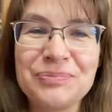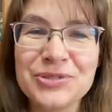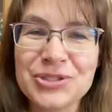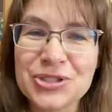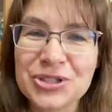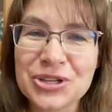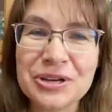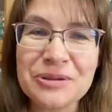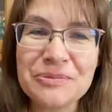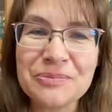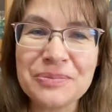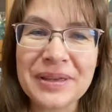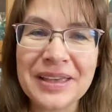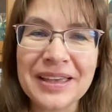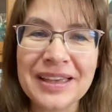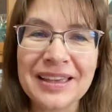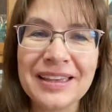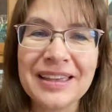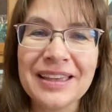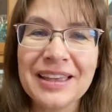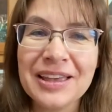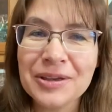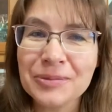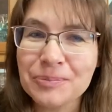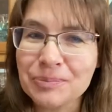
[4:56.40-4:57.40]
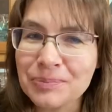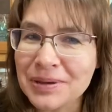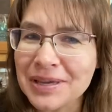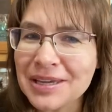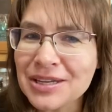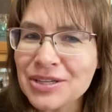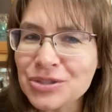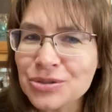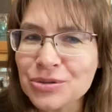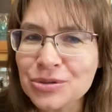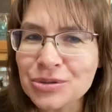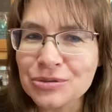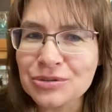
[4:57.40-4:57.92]
Dream big, be
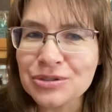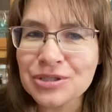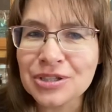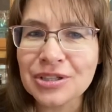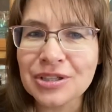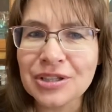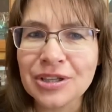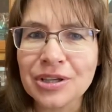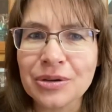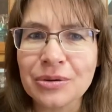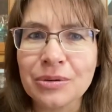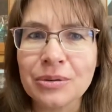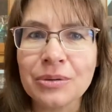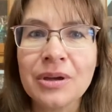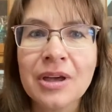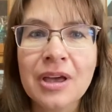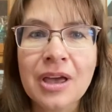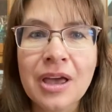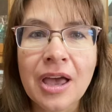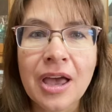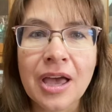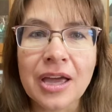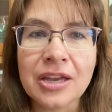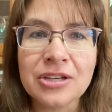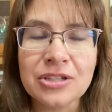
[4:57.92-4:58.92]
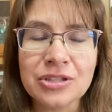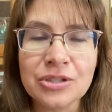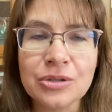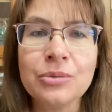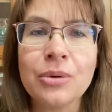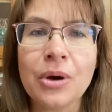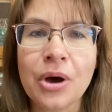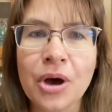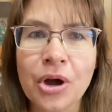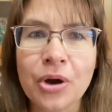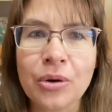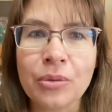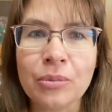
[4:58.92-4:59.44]
true to you, and you
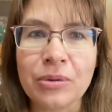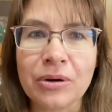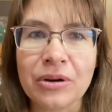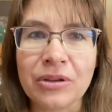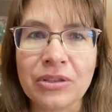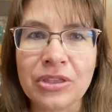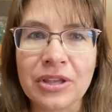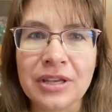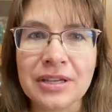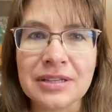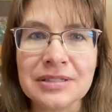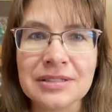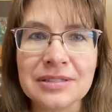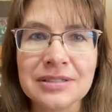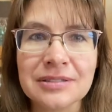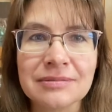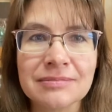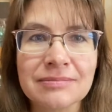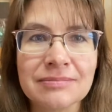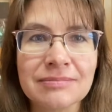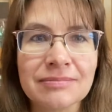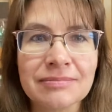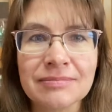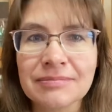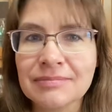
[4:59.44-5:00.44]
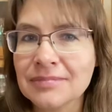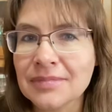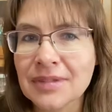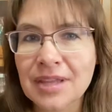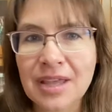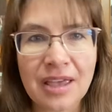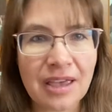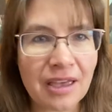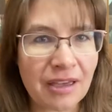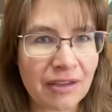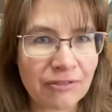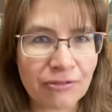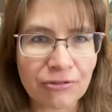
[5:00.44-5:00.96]
are worth it
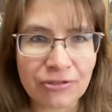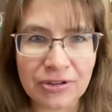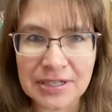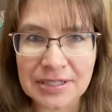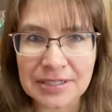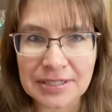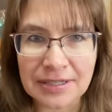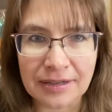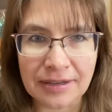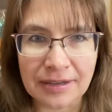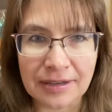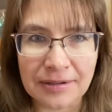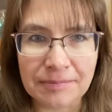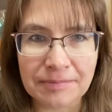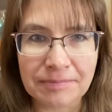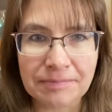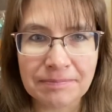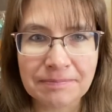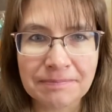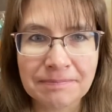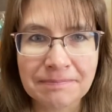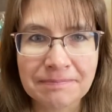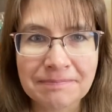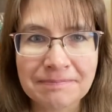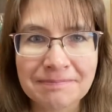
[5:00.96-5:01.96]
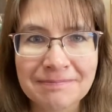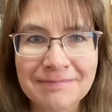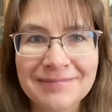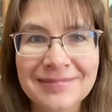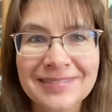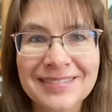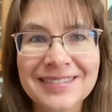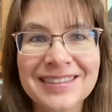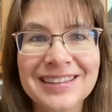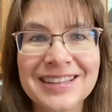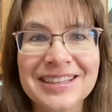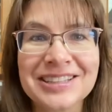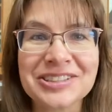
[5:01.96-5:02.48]
every time.
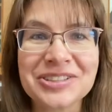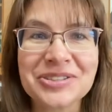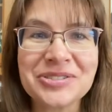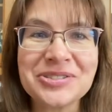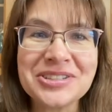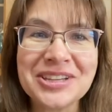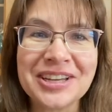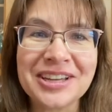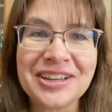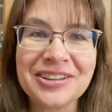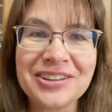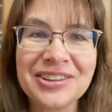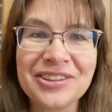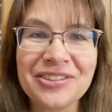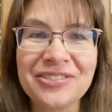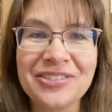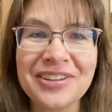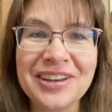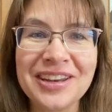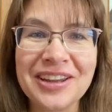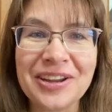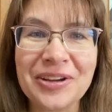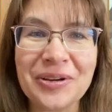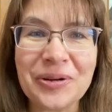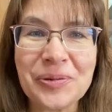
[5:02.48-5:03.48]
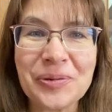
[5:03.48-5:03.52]
Let's go check out the video.